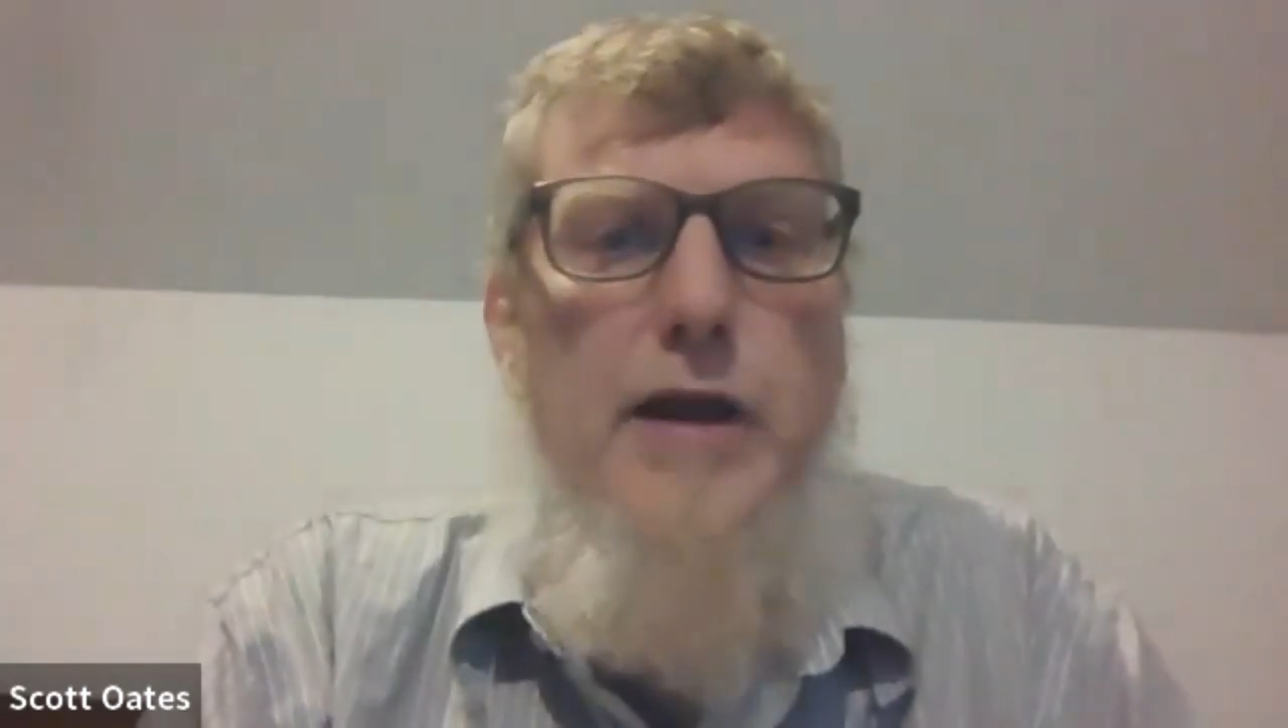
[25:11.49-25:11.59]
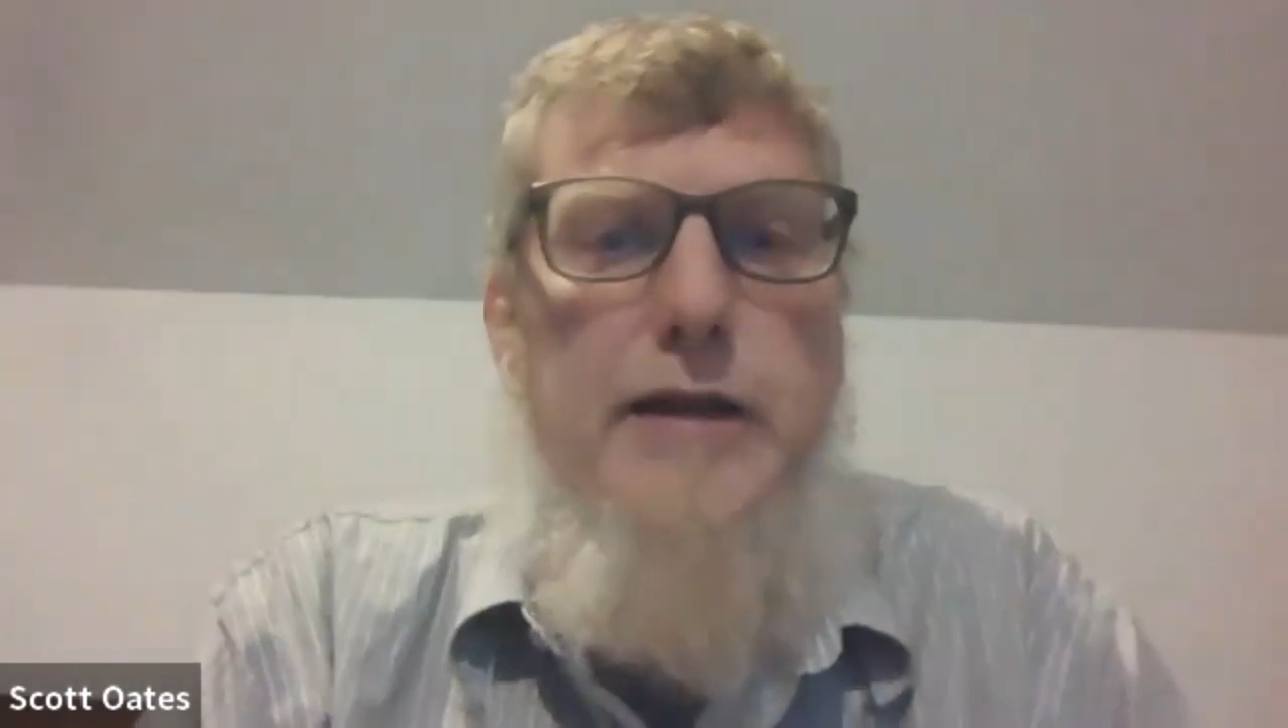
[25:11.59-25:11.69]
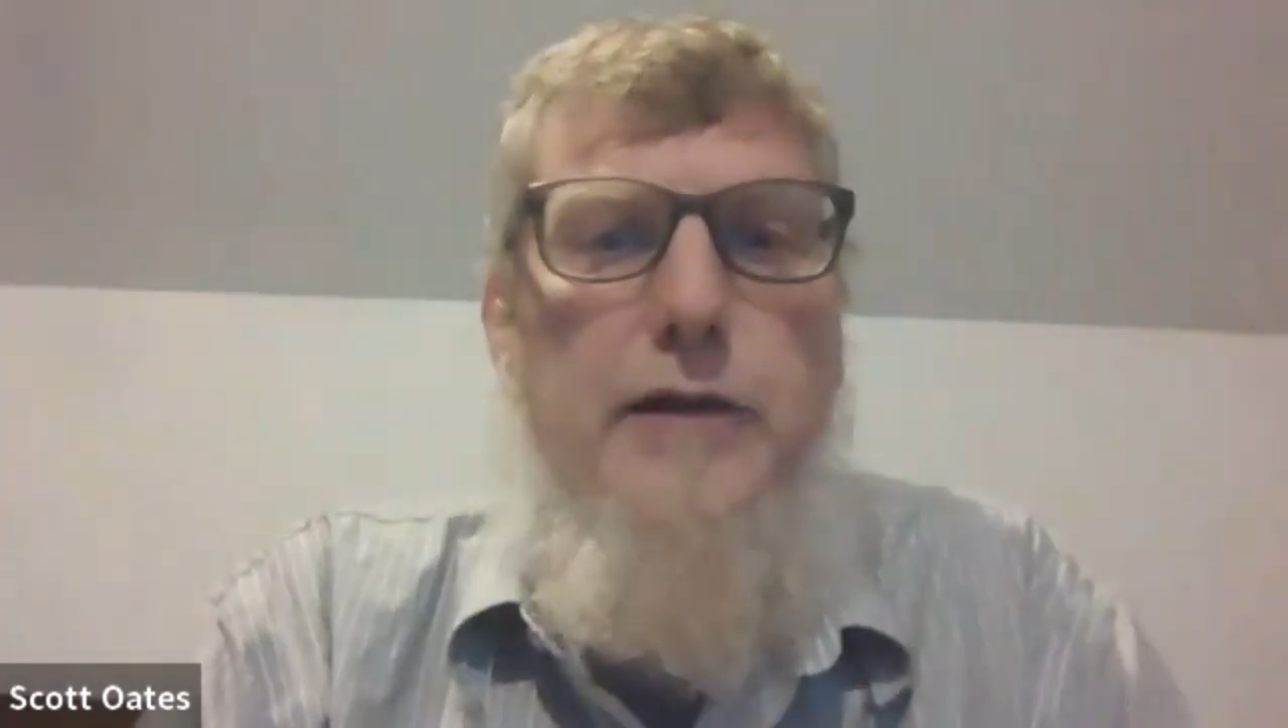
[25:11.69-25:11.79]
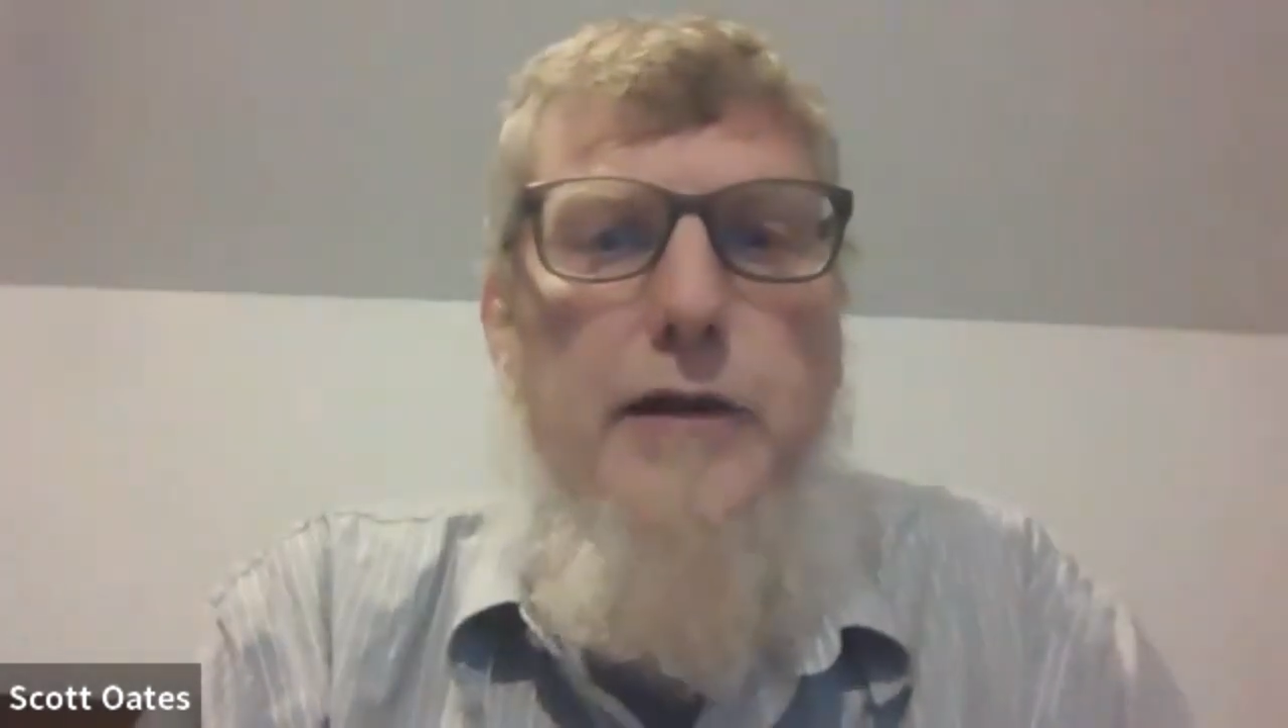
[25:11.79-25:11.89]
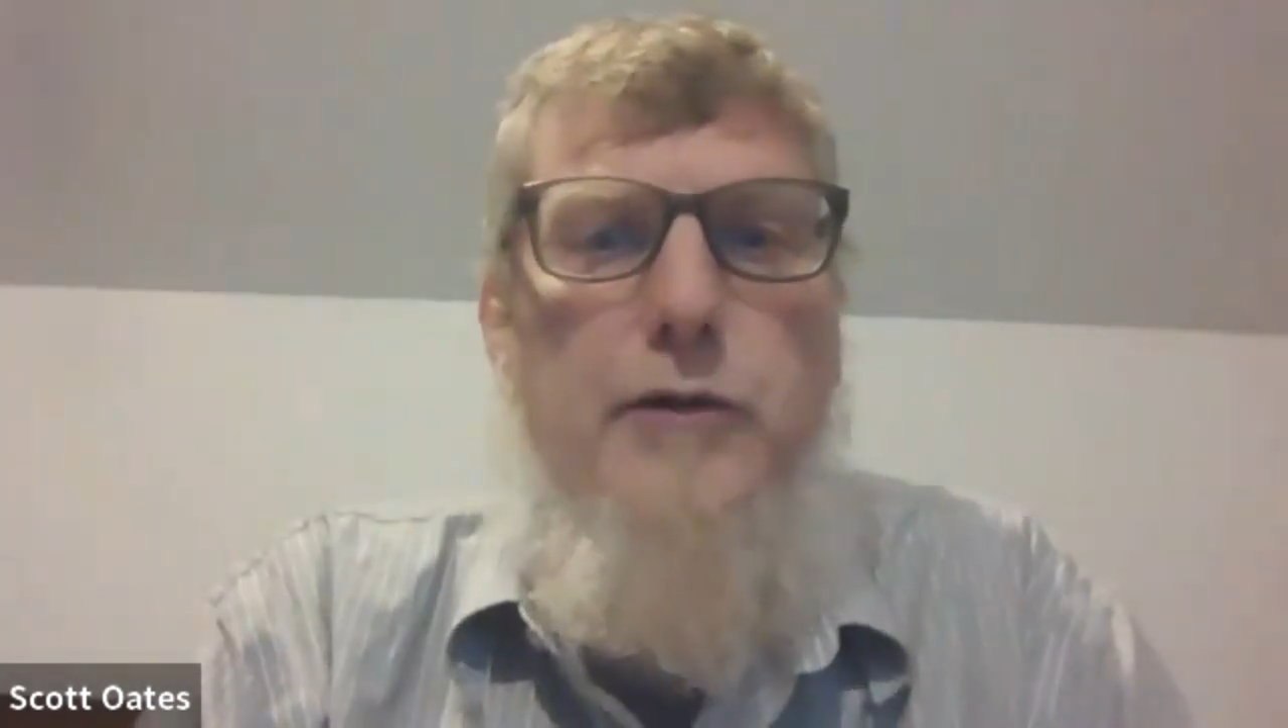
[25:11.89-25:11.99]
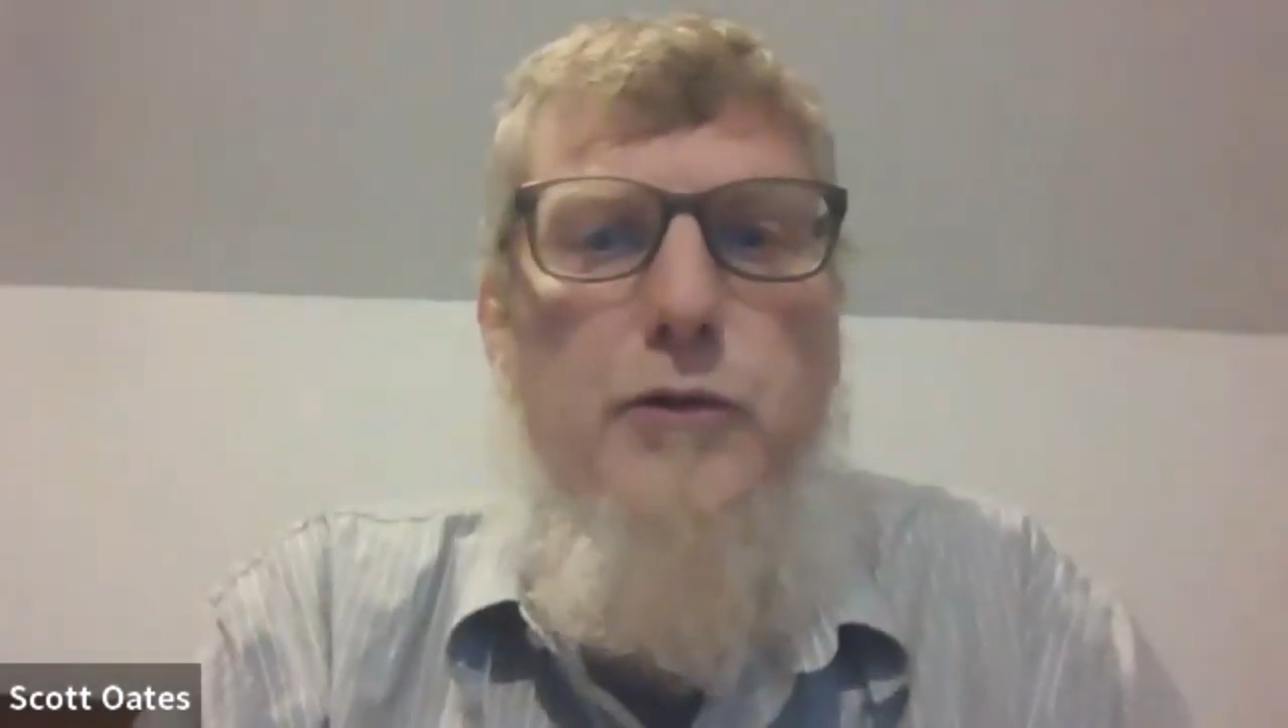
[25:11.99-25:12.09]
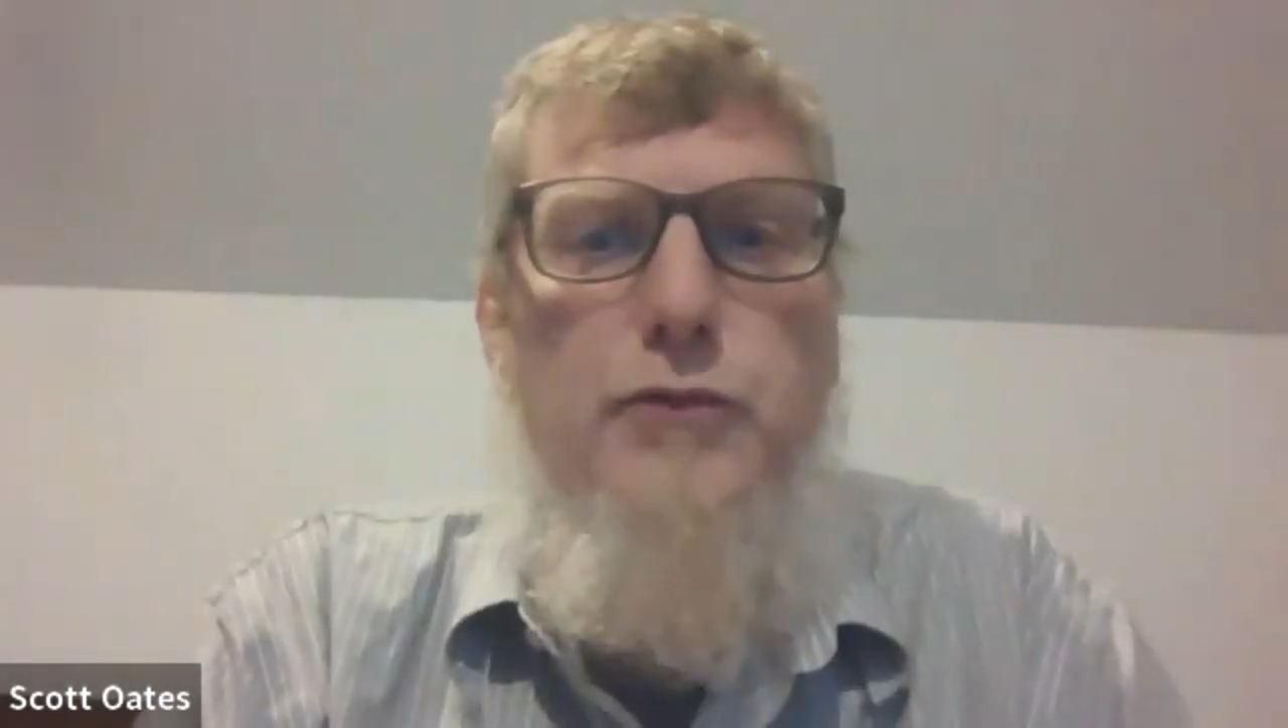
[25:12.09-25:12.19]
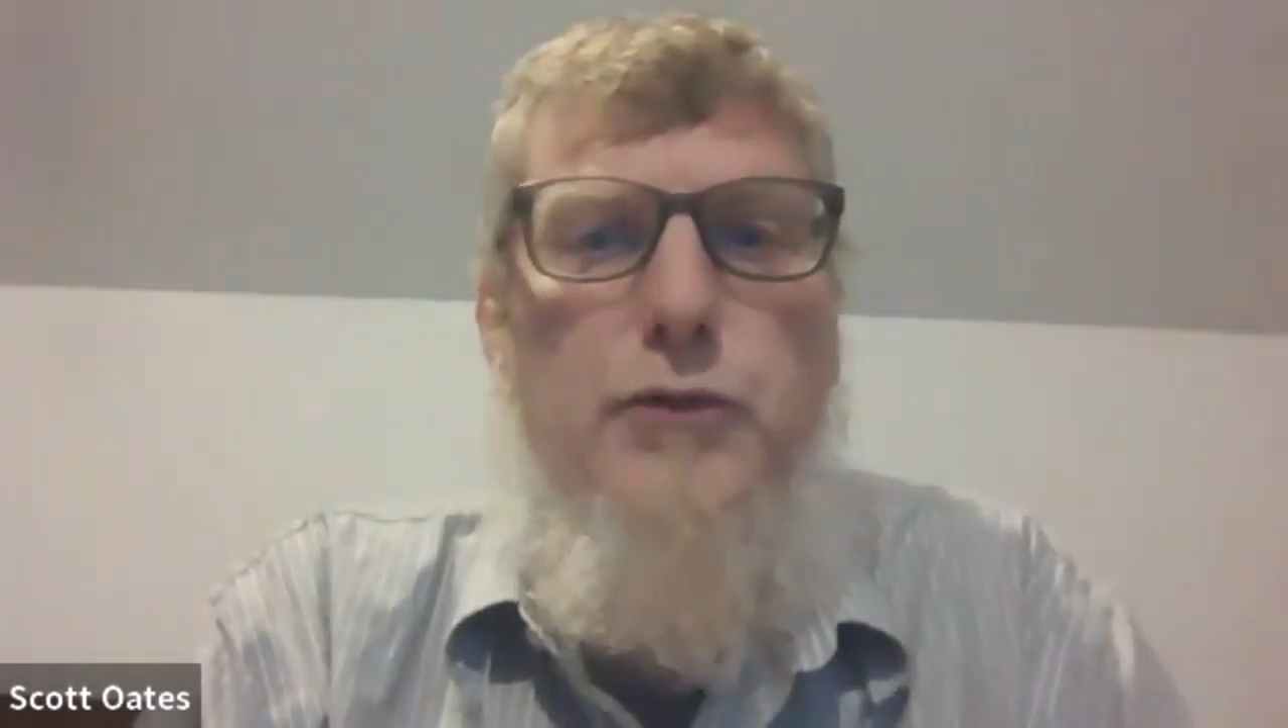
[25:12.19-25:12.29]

analytical